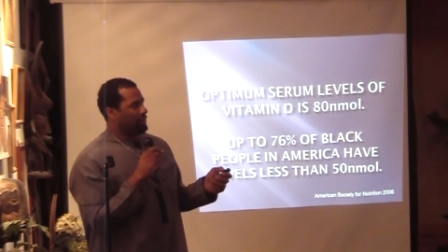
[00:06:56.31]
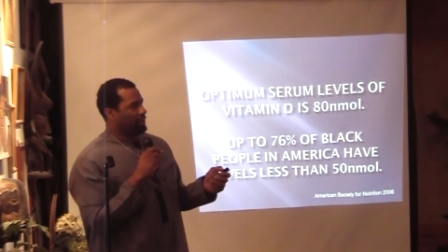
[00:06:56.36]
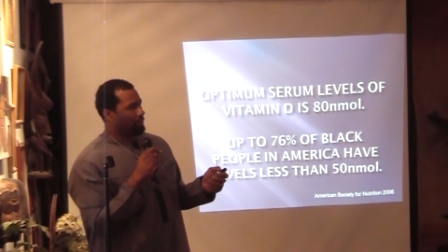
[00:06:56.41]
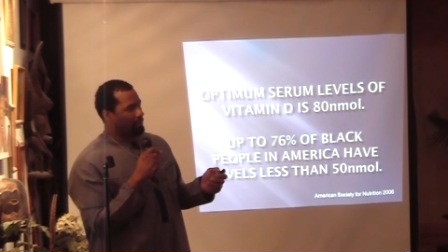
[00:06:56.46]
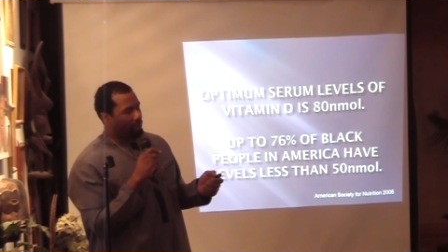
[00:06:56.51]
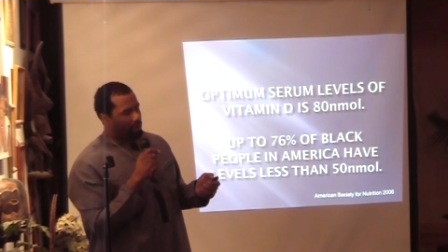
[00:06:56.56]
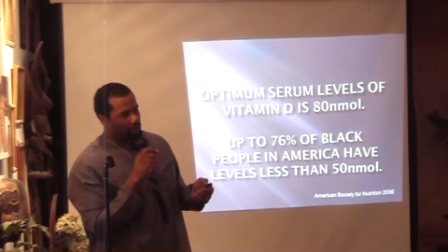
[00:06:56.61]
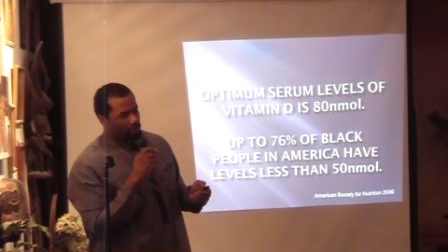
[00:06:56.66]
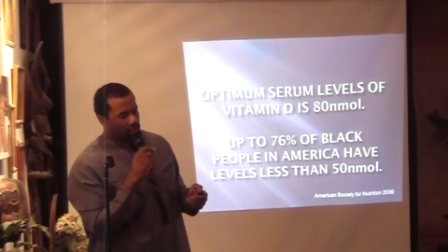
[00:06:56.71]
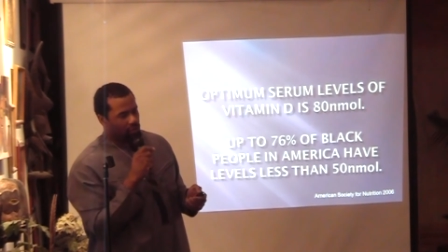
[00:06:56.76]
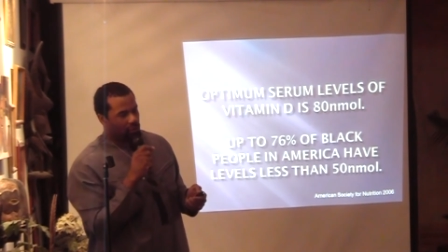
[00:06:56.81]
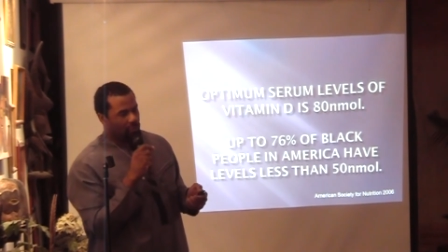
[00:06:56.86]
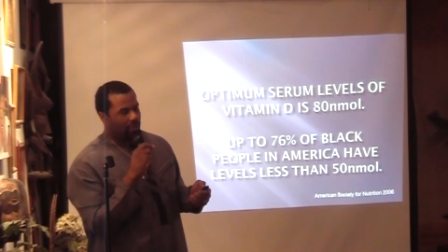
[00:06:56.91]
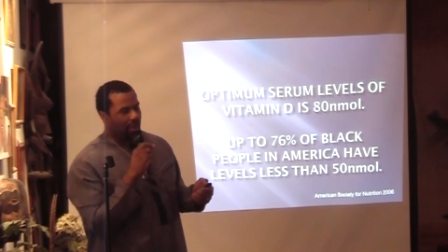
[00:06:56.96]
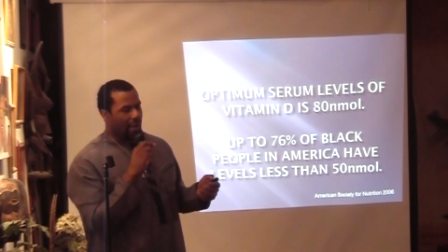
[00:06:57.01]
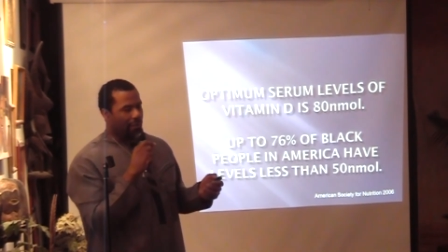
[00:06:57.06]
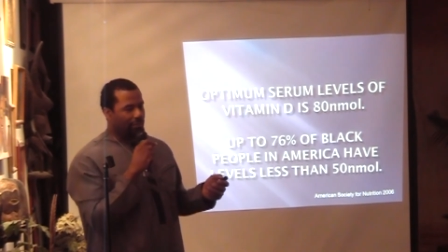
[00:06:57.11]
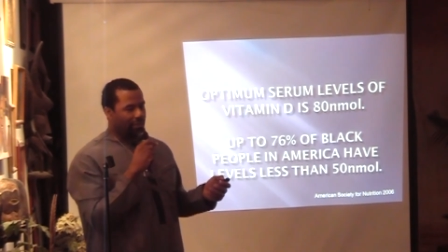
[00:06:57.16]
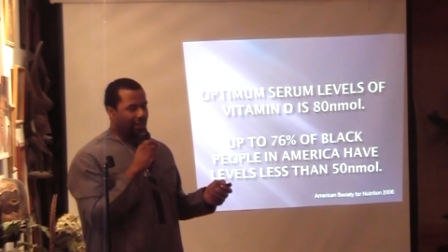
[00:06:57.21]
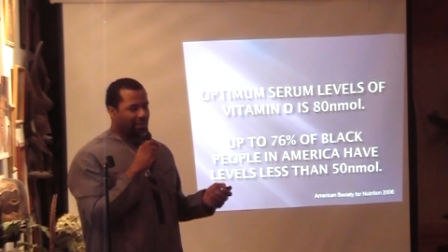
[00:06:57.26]
depending on the
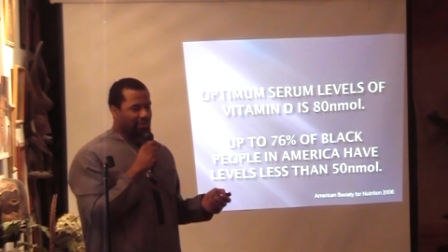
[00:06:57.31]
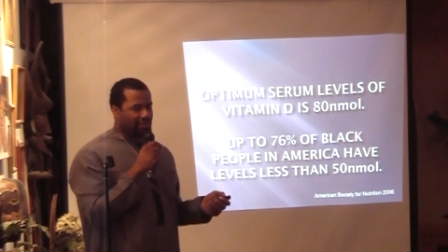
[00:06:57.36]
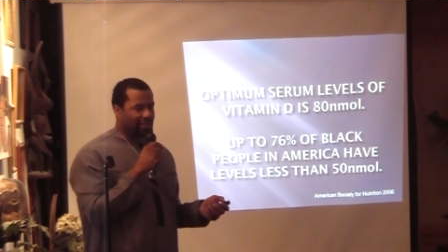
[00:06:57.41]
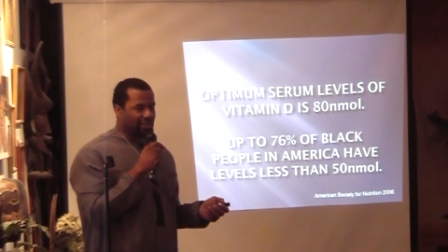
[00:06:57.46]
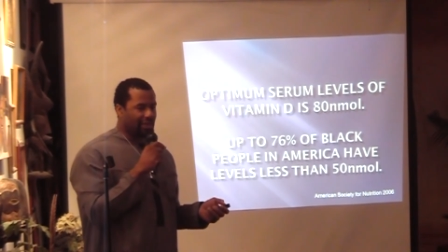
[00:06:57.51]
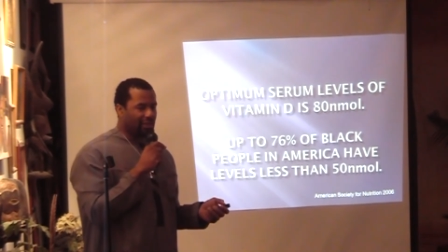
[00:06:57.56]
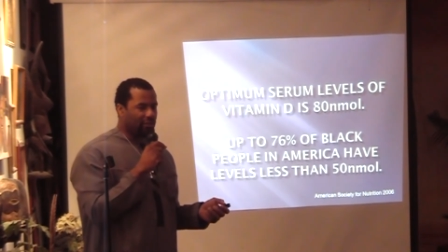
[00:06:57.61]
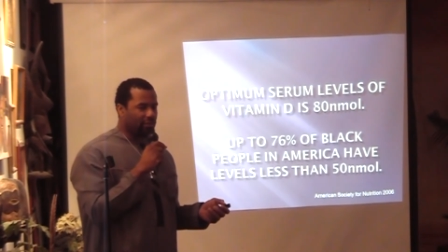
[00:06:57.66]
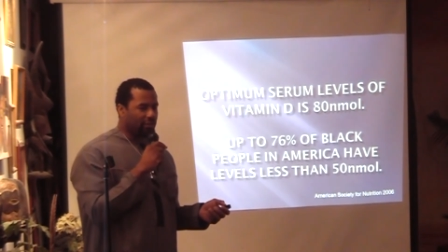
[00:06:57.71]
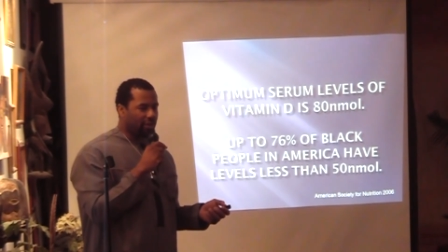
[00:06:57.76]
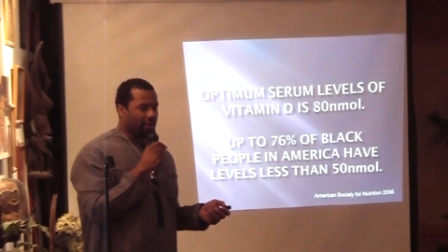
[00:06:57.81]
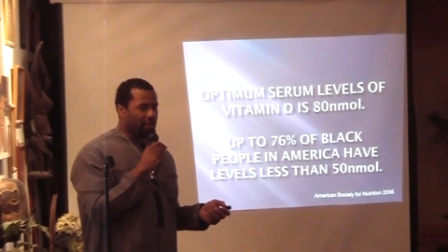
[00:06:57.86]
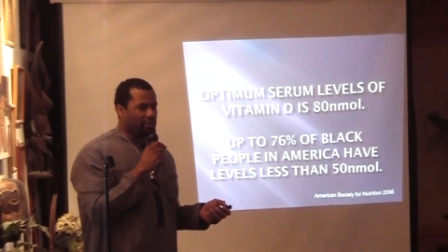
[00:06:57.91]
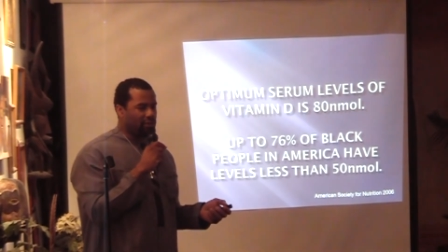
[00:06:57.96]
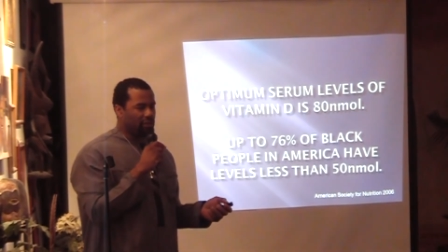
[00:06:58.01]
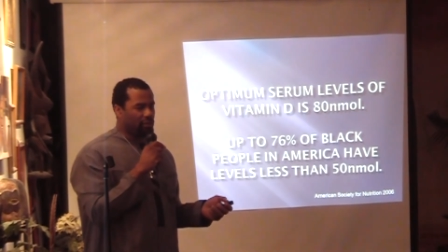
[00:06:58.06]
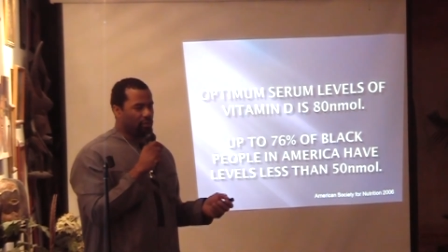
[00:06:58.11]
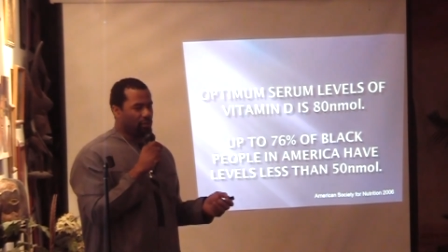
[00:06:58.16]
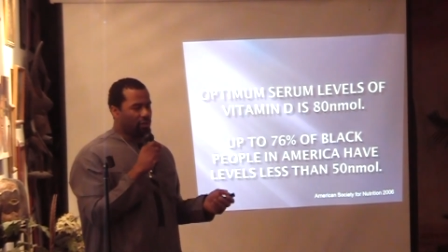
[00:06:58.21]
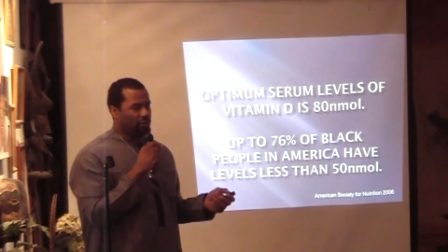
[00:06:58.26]
population, can
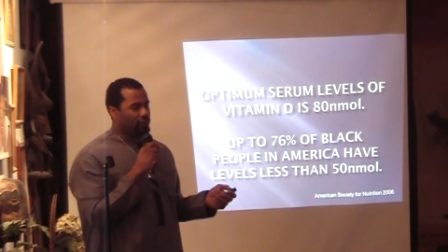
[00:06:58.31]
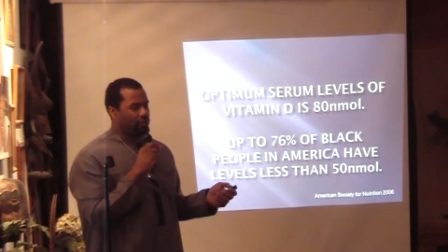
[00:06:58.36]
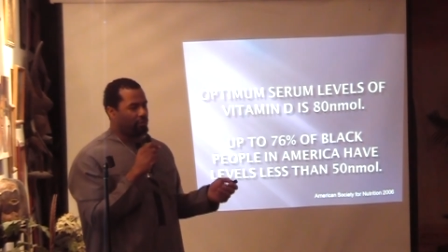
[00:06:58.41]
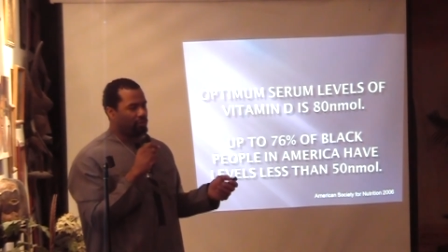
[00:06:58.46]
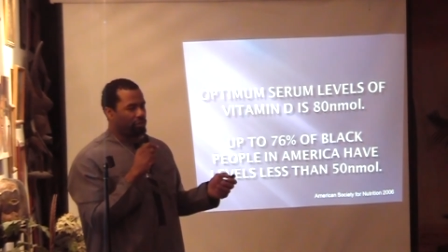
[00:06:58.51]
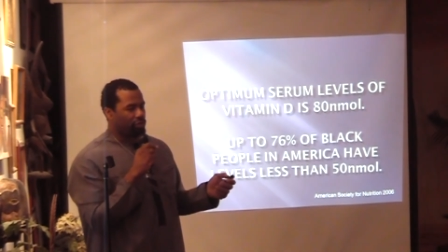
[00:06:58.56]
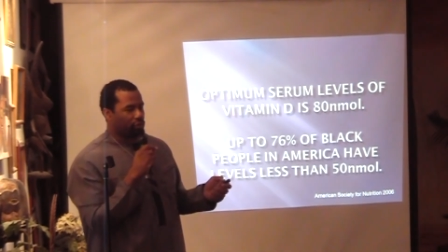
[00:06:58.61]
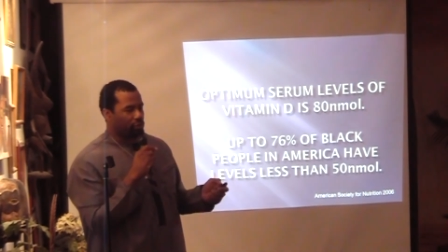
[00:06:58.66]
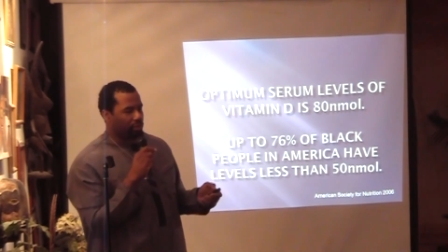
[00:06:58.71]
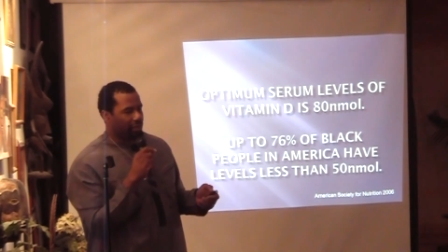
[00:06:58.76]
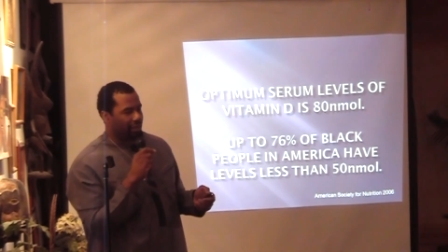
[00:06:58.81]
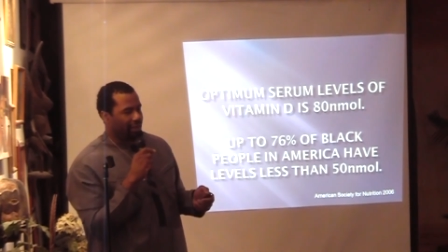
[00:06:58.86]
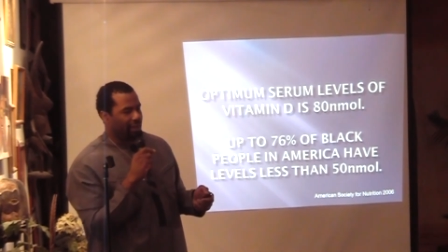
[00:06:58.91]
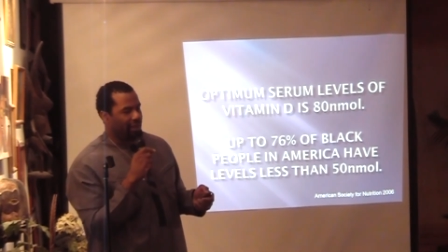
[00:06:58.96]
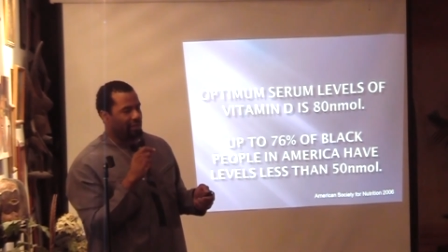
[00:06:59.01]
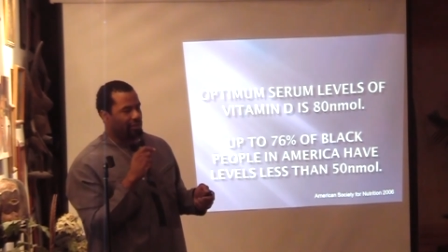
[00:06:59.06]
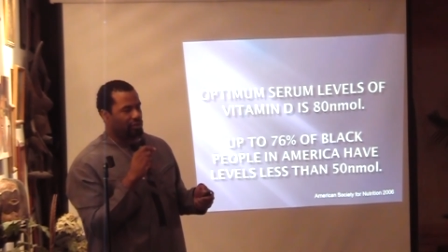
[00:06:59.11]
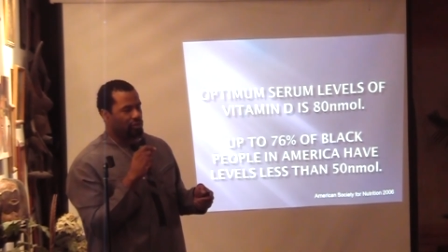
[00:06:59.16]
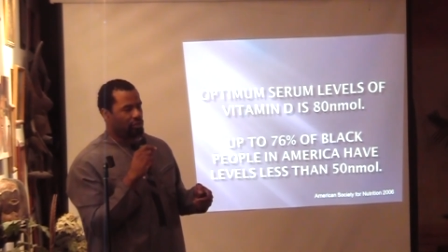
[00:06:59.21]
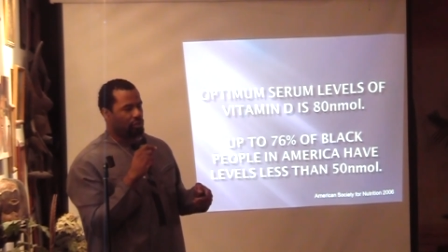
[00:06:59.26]
range anywhere from three